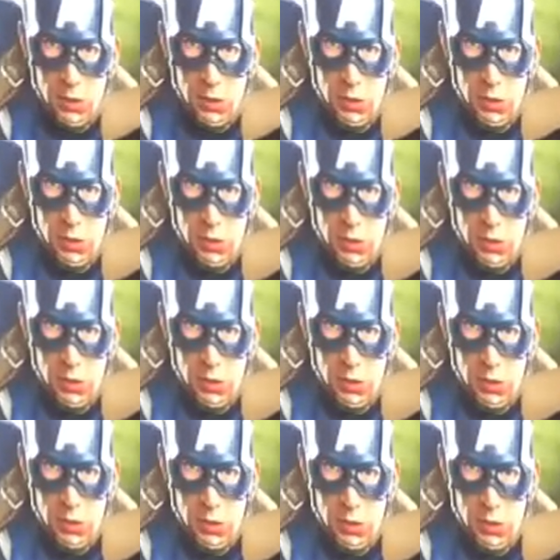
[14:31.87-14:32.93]

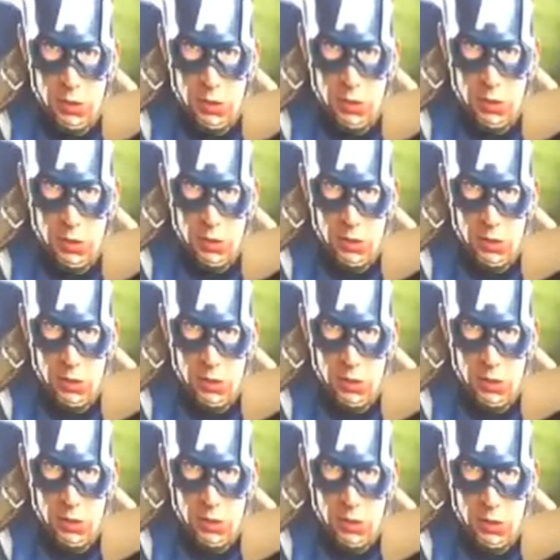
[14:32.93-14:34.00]

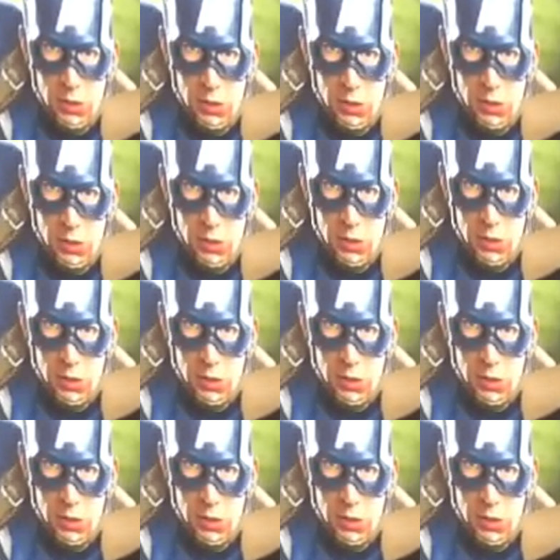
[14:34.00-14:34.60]
This person isn't speaking.